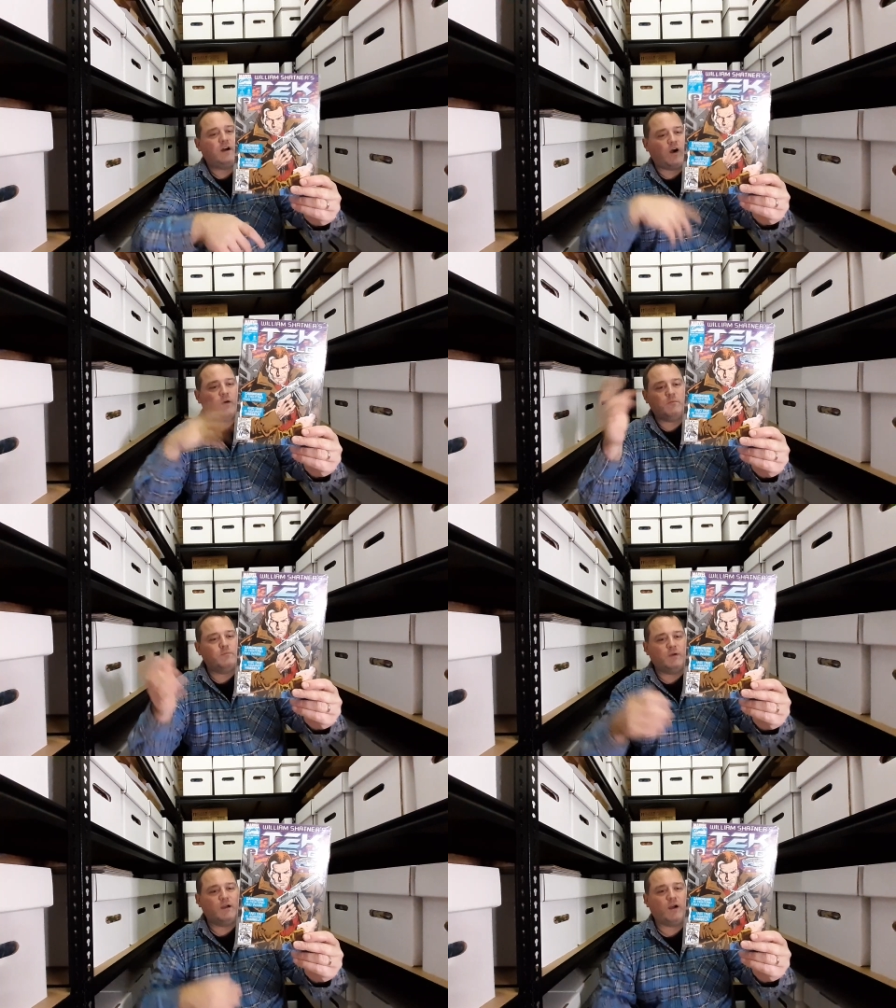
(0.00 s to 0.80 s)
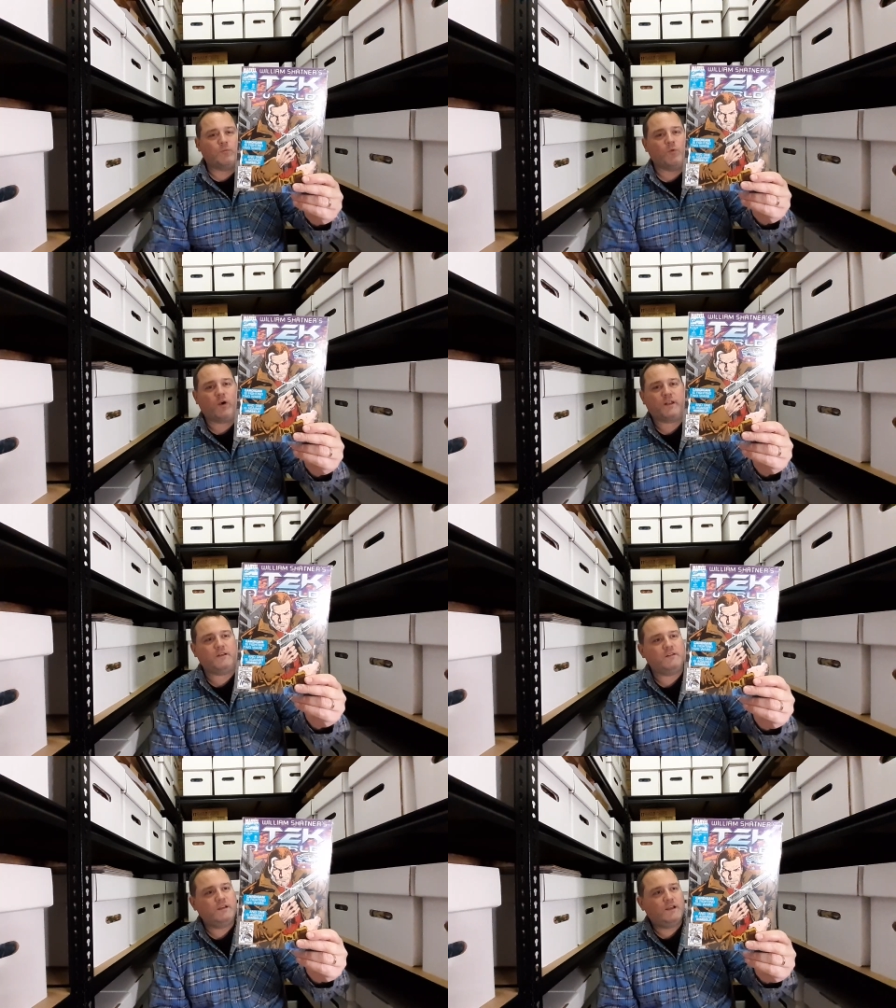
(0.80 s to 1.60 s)
I'm
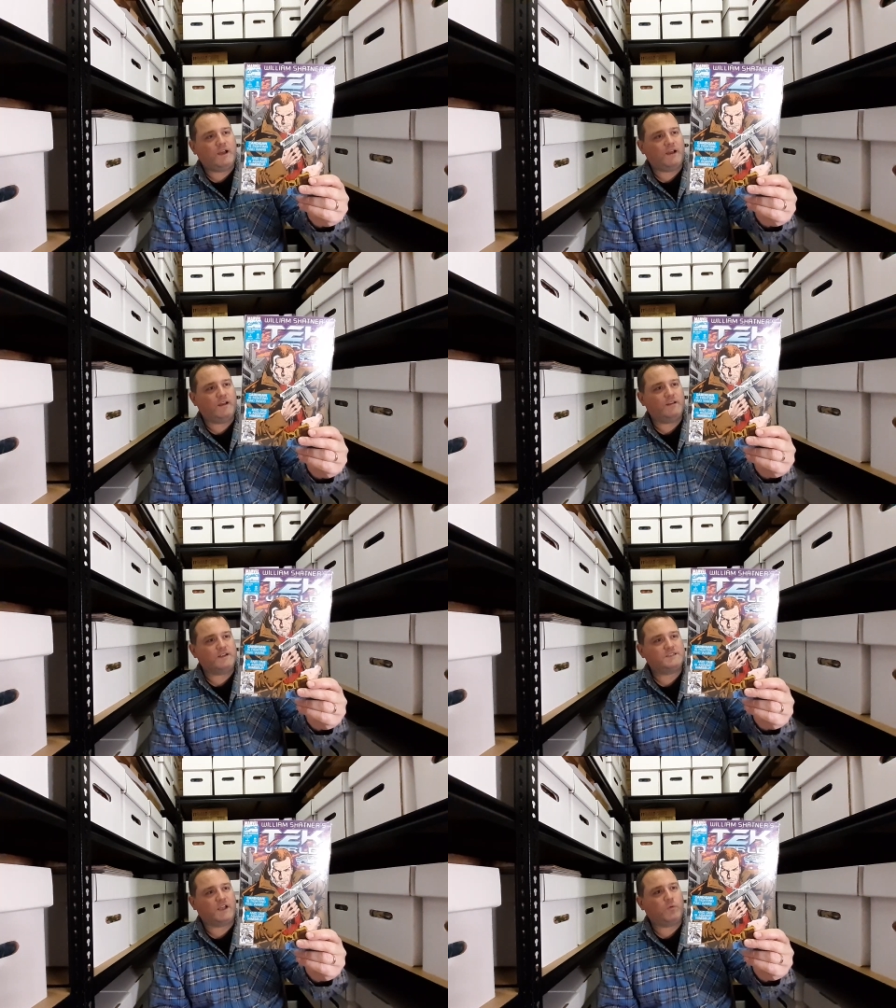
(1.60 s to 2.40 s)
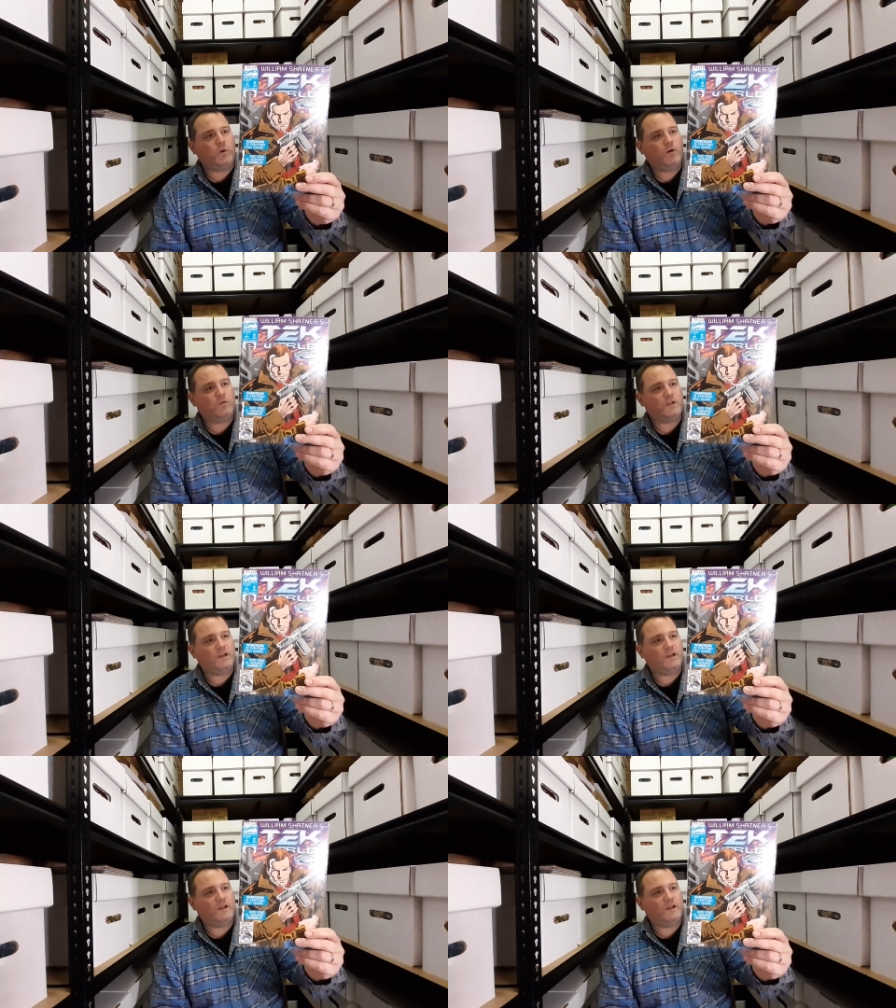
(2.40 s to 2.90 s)
writing a Tech World